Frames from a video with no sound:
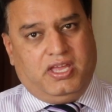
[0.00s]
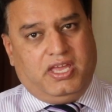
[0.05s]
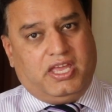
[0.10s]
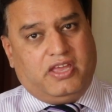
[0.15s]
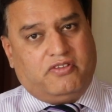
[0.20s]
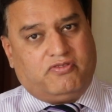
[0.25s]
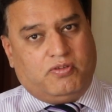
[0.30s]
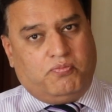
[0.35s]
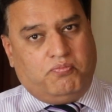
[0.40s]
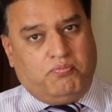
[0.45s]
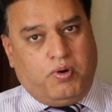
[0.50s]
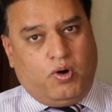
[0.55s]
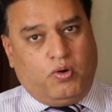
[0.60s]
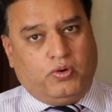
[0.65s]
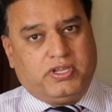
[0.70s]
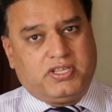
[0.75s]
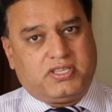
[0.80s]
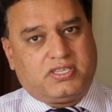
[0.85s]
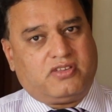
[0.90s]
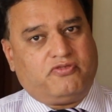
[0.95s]
If the
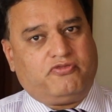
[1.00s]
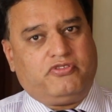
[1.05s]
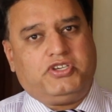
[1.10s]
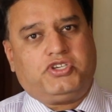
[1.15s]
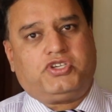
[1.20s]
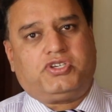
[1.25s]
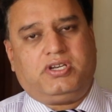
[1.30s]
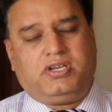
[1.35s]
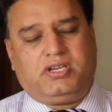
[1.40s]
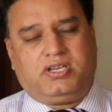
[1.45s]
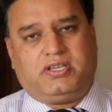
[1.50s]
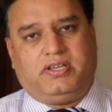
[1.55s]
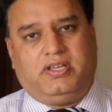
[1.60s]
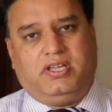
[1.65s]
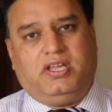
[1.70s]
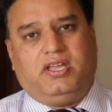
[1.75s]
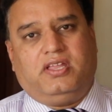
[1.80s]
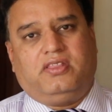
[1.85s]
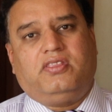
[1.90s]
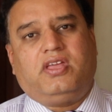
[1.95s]
bone is sufficient,
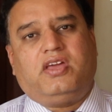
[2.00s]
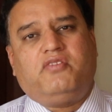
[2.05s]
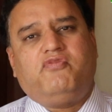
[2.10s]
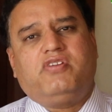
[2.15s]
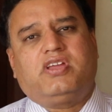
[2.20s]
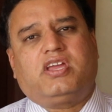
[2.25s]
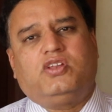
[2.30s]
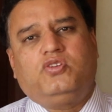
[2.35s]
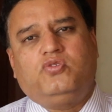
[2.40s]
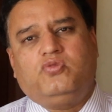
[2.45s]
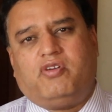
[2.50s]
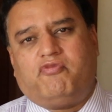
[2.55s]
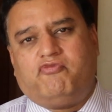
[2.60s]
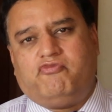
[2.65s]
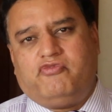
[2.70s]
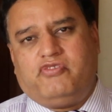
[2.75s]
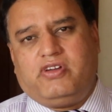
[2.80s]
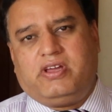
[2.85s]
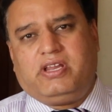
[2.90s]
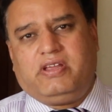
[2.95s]
then we can do a
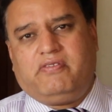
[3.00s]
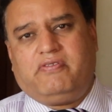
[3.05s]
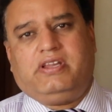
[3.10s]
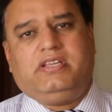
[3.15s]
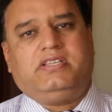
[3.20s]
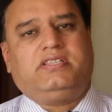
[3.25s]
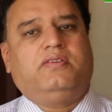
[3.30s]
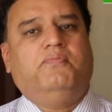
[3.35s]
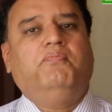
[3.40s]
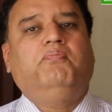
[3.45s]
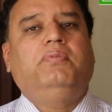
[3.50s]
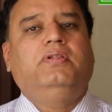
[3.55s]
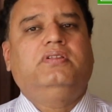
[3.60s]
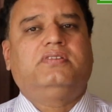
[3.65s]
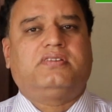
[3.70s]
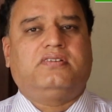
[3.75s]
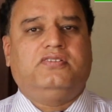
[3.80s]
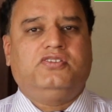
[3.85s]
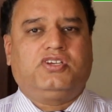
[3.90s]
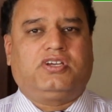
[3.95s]
very simple
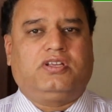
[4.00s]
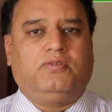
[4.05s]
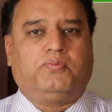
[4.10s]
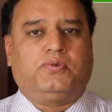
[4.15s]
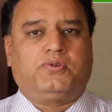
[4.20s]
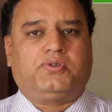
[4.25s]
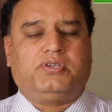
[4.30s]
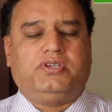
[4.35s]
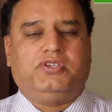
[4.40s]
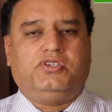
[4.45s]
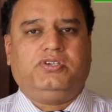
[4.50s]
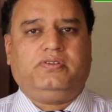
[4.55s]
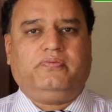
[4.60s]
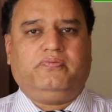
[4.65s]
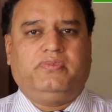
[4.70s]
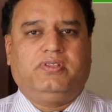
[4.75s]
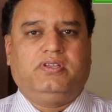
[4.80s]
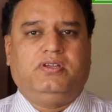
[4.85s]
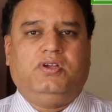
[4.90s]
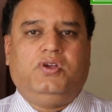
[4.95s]
surgical procedure
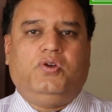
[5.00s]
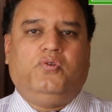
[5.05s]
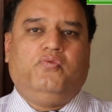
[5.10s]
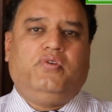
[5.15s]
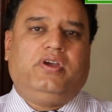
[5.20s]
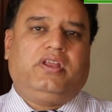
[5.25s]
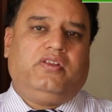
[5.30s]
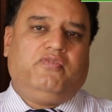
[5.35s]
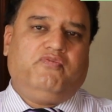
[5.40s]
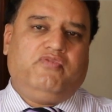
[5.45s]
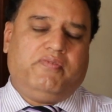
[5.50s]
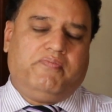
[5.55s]
wherein we